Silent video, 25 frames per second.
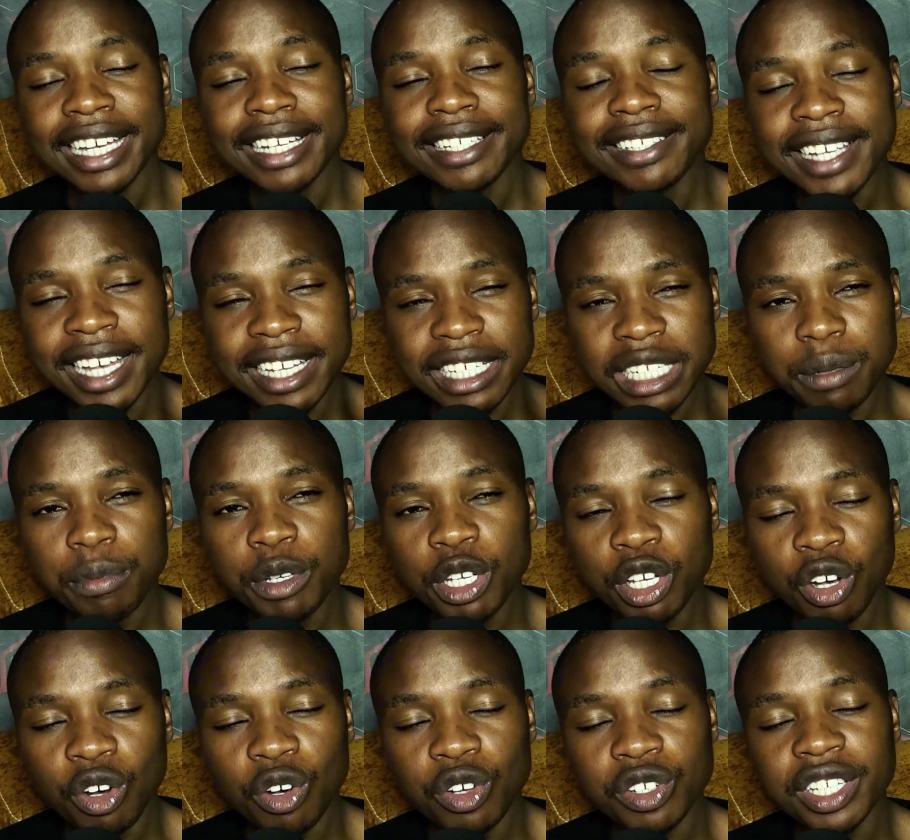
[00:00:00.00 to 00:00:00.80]
just
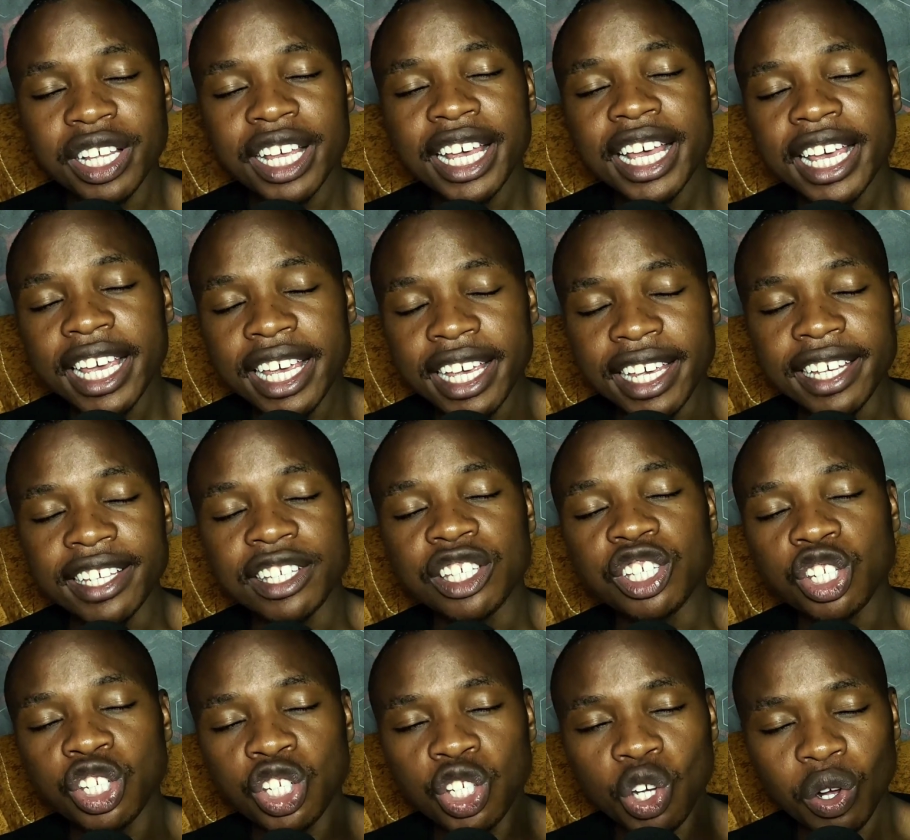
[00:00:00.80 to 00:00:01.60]
because he
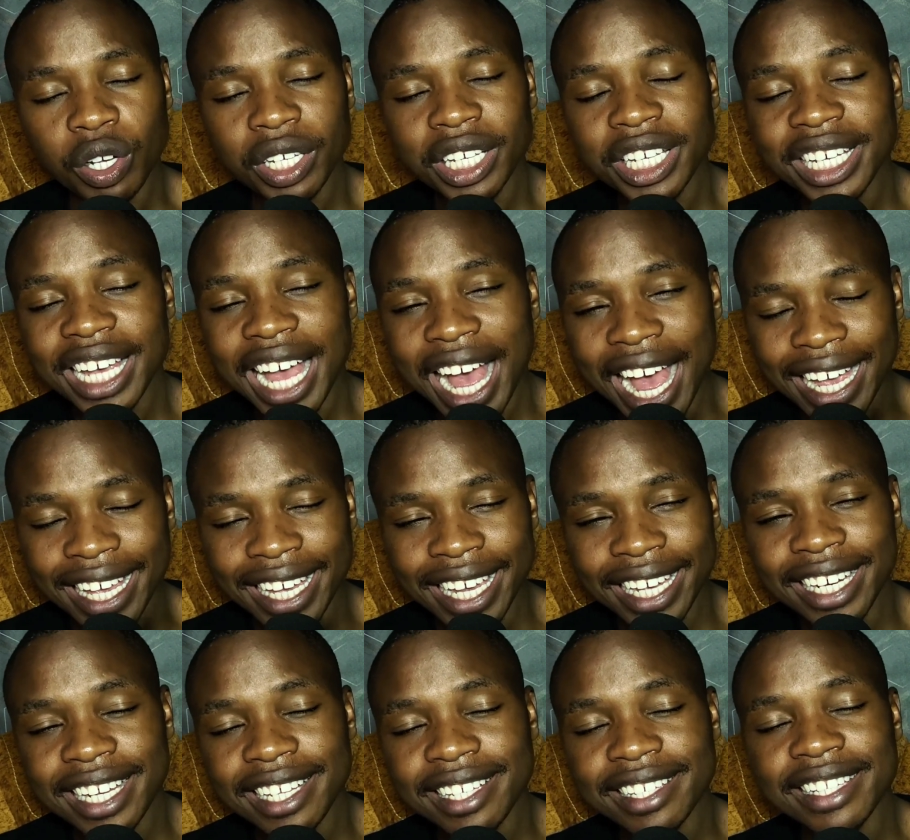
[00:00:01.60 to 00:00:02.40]
is talking
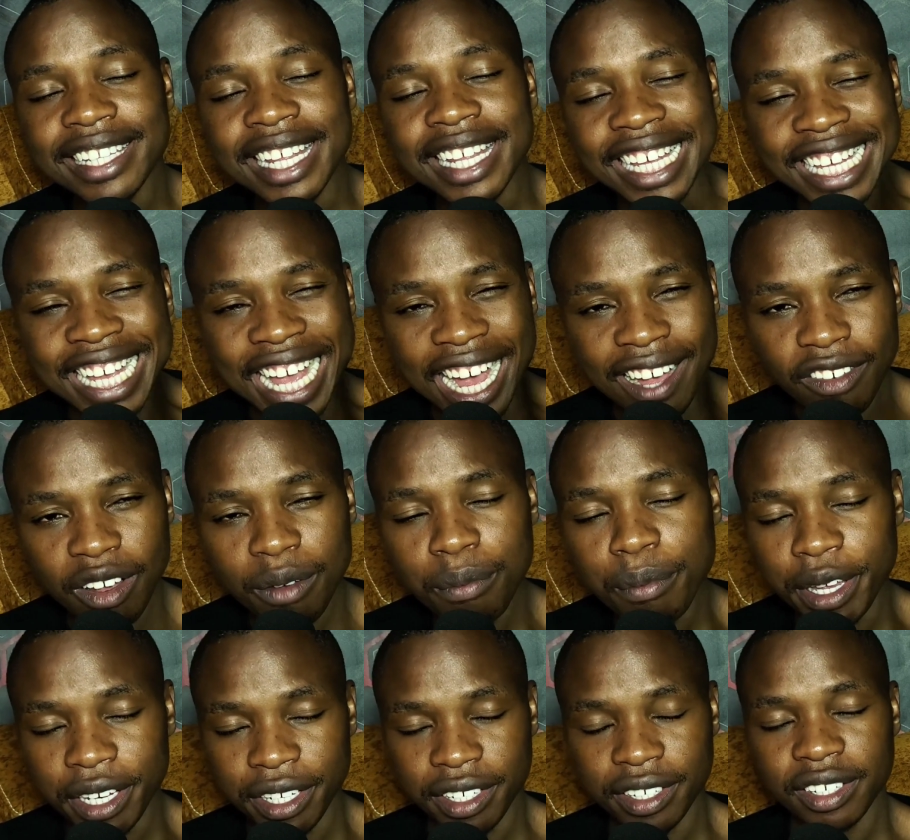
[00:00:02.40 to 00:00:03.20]
against the
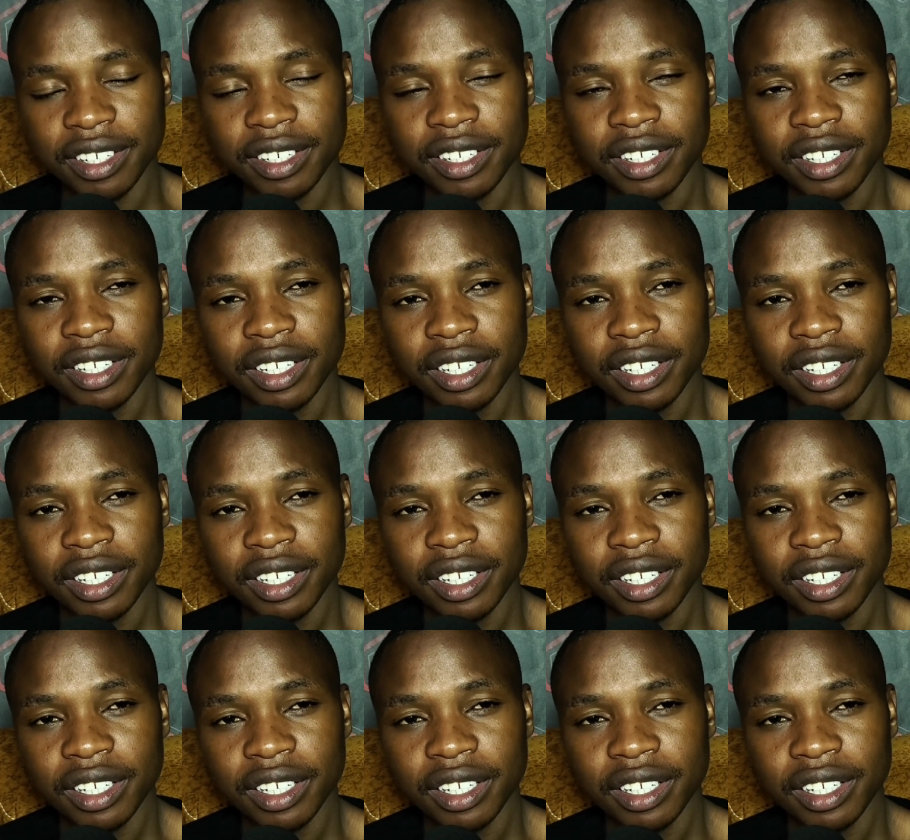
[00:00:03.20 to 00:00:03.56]
government.